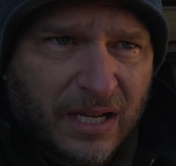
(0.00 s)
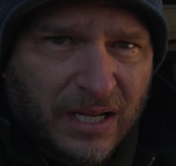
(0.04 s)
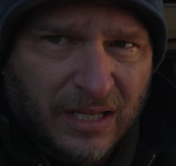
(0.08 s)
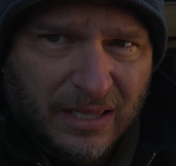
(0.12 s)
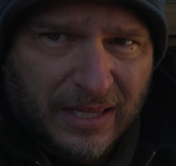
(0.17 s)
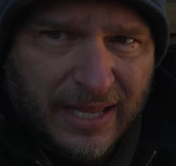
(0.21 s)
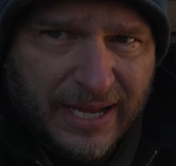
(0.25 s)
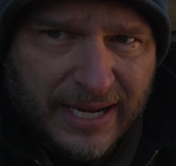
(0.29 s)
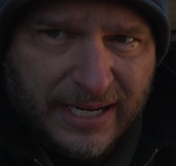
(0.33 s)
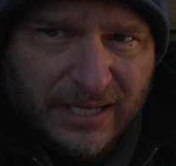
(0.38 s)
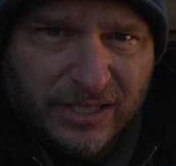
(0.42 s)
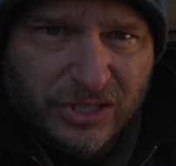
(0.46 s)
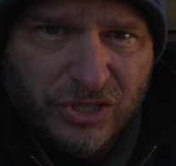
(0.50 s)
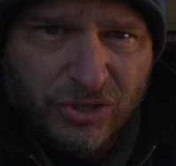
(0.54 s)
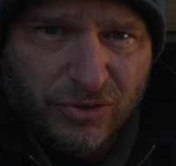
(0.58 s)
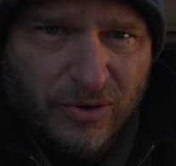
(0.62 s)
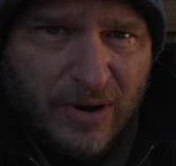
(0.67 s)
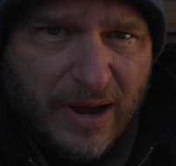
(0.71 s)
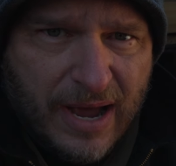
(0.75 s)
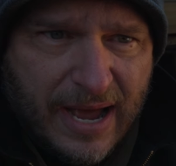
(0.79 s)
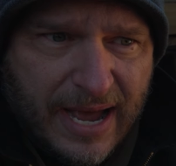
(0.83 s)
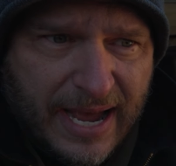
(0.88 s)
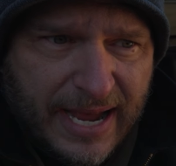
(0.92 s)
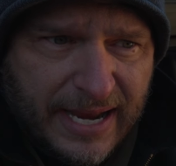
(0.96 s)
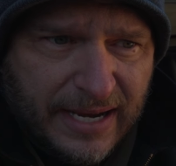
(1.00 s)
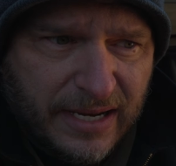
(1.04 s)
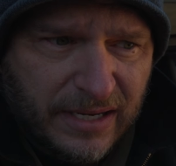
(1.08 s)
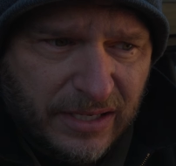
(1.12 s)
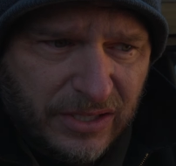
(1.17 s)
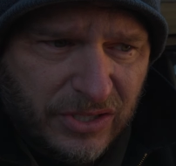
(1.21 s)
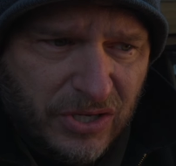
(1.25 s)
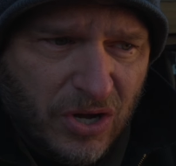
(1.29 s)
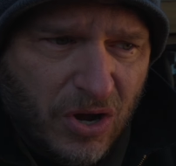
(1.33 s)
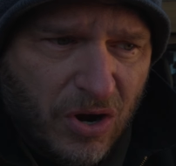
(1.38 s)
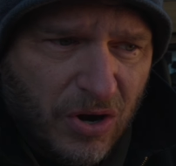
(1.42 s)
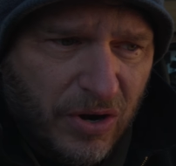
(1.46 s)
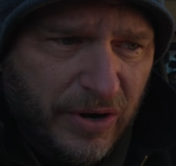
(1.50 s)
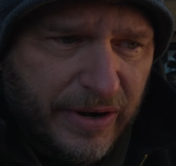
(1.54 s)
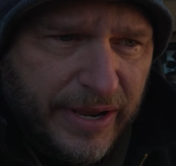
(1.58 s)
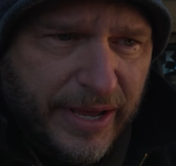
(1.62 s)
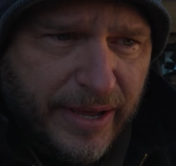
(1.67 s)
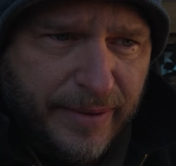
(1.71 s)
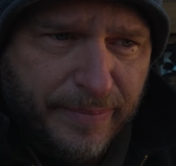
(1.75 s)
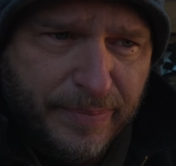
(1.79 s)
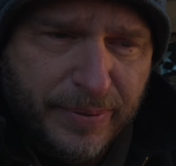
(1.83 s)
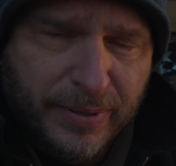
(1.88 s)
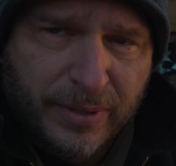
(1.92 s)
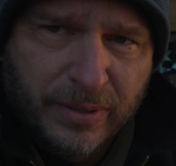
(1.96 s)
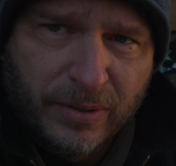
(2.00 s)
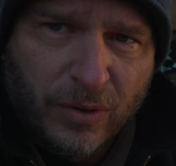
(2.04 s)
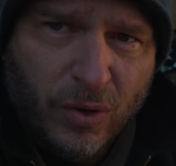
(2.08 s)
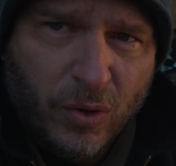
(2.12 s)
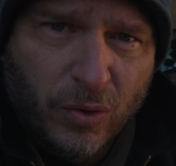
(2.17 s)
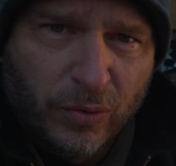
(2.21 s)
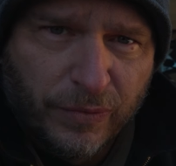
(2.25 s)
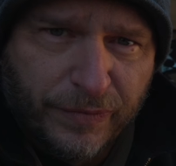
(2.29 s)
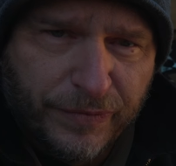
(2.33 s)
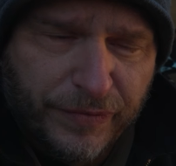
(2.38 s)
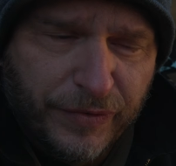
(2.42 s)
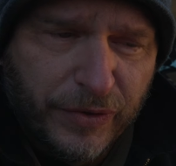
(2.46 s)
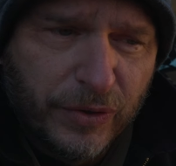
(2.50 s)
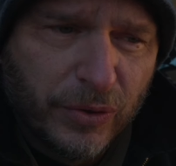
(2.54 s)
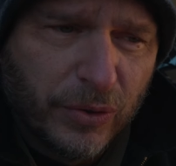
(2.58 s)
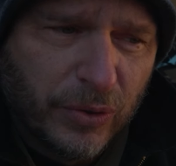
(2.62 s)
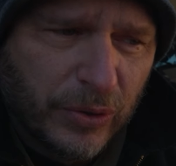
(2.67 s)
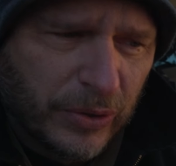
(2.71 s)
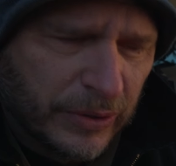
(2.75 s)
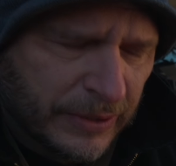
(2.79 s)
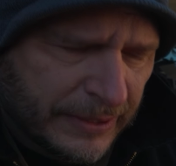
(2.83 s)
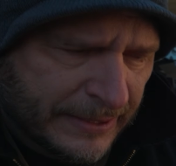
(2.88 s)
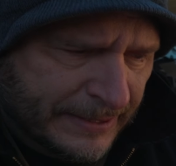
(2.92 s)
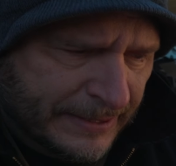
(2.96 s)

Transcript: like dried, tarred up old fuel.